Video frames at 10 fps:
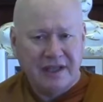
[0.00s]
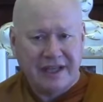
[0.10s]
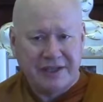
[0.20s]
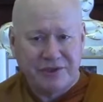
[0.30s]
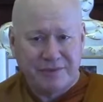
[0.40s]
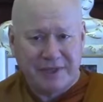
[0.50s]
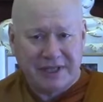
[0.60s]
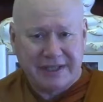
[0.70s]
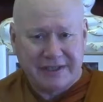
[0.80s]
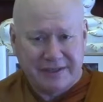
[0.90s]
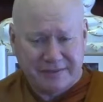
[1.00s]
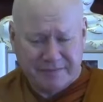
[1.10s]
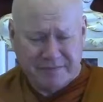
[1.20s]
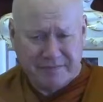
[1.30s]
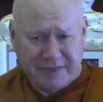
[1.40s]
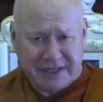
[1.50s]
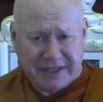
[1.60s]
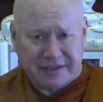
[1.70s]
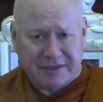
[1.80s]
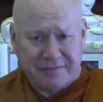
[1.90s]
And your mind
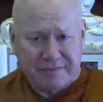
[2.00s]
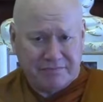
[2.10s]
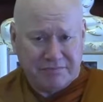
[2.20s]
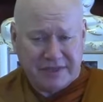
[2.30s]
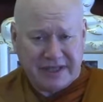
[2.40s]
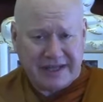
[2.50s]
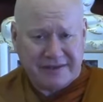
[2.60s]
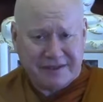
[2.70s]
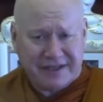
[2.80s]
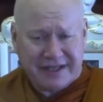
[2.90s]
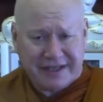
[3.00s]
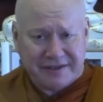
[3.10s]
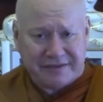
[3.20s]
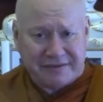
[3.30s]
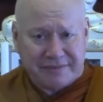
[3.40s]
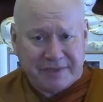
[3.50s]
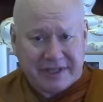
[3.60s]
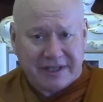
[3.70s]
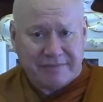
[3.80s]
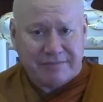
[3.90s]
might gather together and
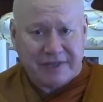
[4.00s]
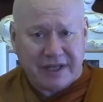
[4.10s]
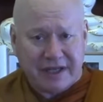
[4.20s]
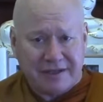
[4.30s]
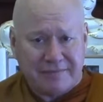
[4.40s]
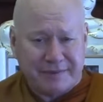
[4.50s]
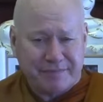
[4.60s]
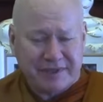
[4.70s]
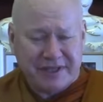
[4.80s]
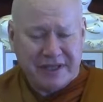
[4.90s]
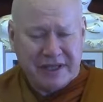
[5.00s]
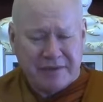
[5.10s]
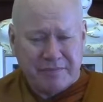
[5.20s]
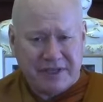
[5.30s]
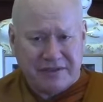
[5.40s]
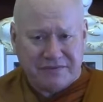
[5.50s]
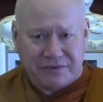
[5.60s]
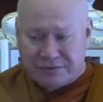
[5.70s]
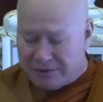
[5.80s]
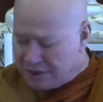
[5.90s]
become calm and be peaceful.